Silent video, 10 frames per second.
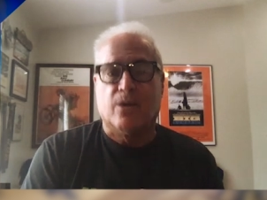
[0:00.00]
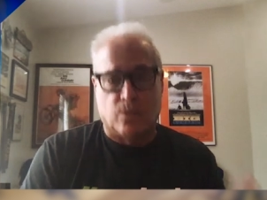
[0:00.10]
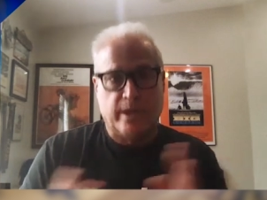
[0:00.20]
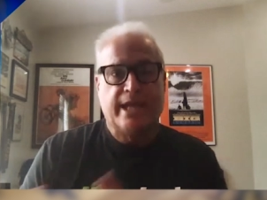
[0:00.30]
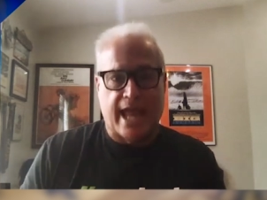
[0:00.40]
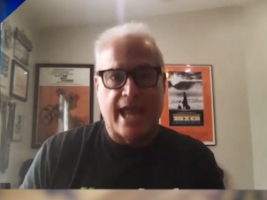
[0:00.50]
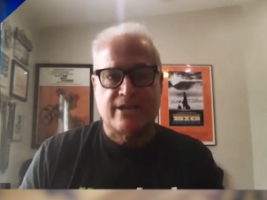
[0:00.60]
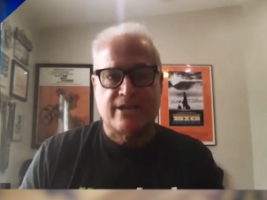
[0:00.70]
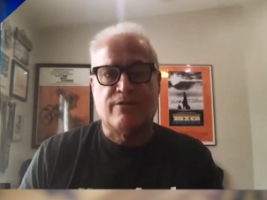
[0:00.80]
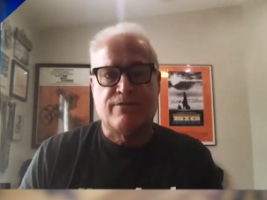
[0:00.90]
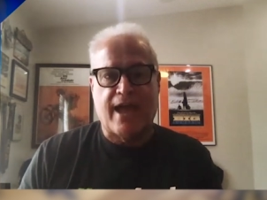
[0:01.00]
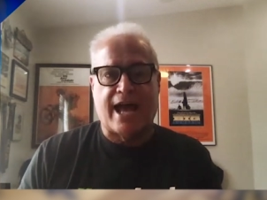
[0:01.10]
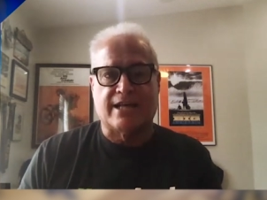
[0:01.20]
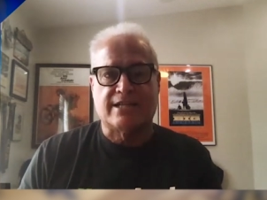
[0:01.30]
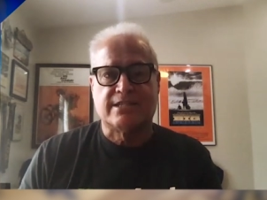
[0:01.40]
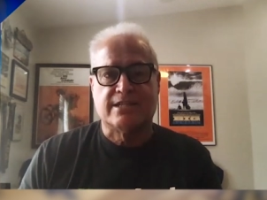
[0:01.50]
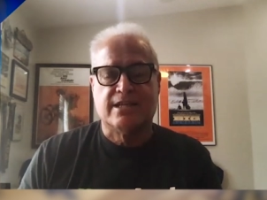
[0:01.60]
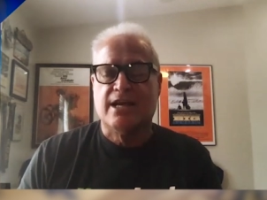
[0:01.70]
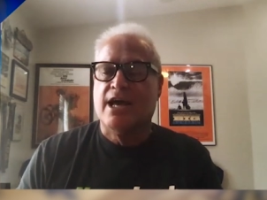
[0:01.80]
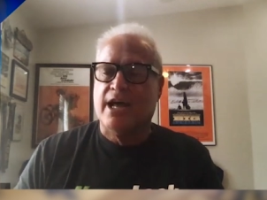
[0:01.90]
We can go fast,
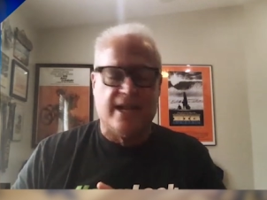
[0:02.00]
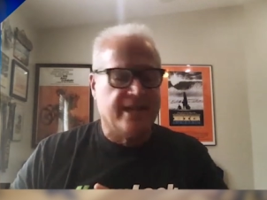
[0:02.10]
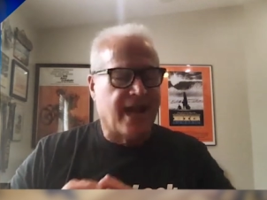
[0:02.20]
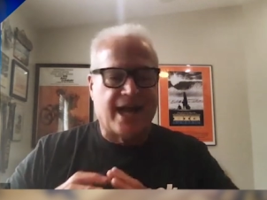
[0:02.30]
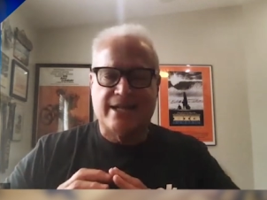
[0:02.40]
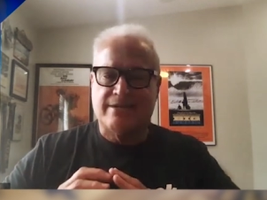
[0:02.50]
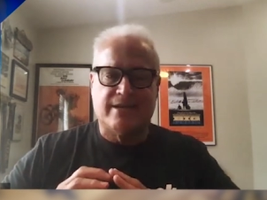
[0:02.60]
not